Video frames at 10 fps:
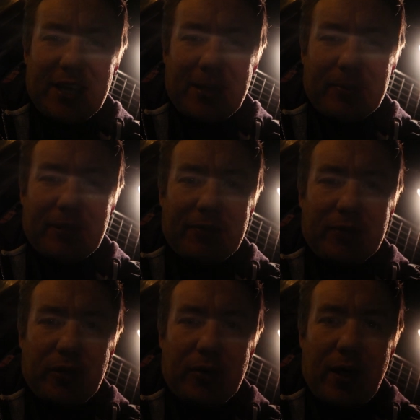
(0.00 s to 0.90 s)
tip,
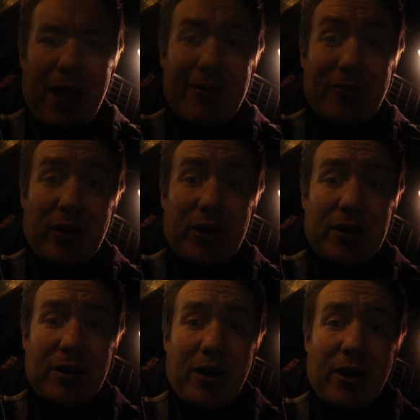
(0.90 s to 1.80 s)
if you
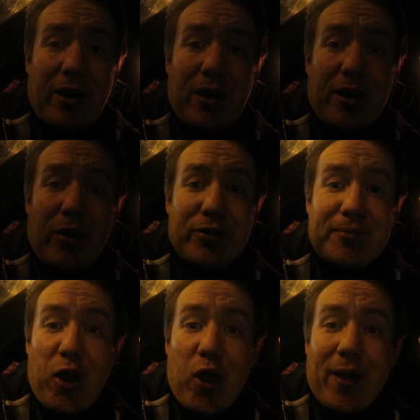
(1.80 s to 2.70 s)
ever are
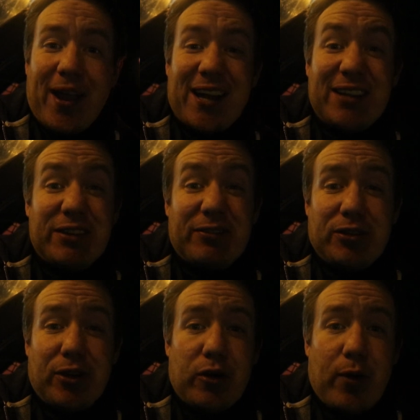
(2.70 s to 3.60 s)
on the motorway, and even
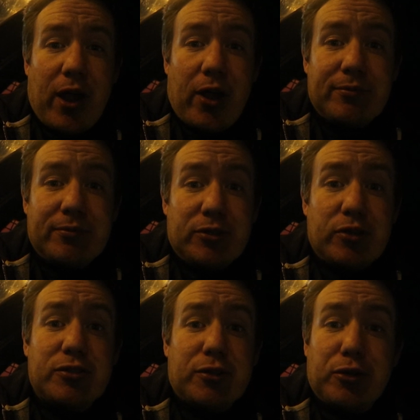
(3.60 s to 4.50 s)
if you know your way home,
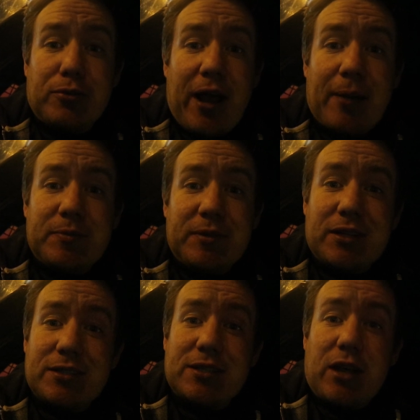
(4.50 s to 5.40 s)
use Google Maps
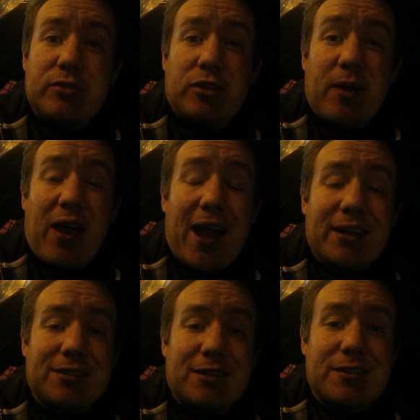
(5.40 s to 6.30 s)
because it tells you about
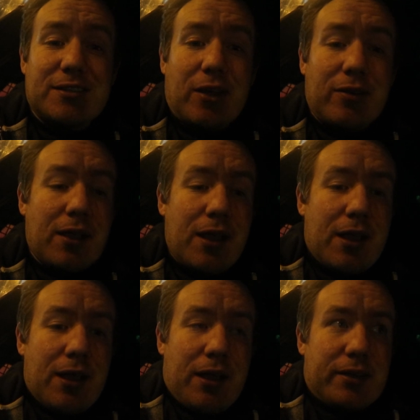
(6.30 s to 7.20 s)
accidents. So
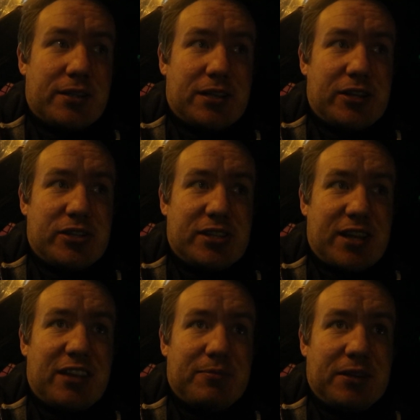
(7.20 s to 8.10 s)
that's literally
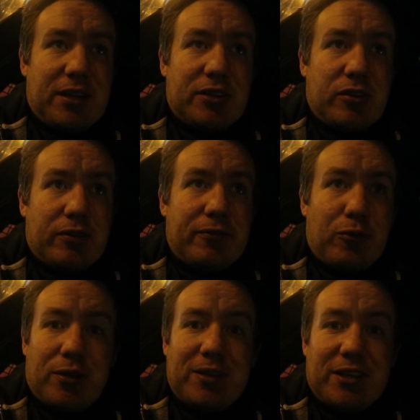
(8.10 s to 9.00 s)
saved me a good
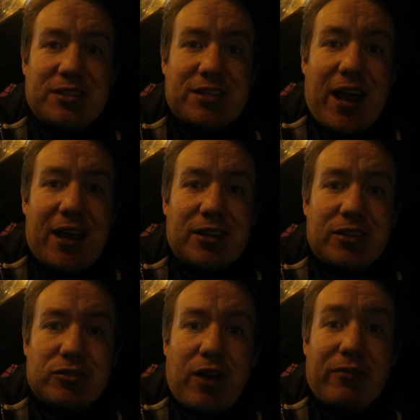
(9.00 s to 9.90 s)
40 minutes sat
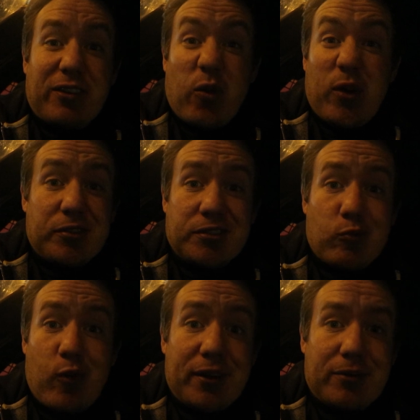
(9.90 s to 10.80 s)
in traffic. I went on
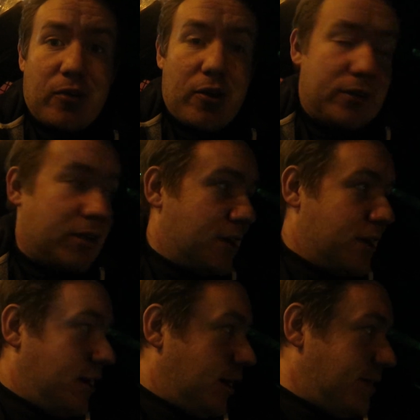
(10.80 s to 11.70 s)
some random road.
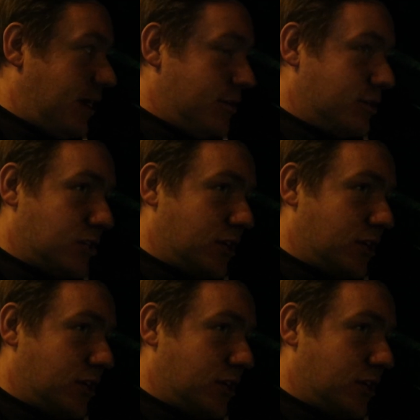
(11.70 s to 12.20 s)
I'm now at a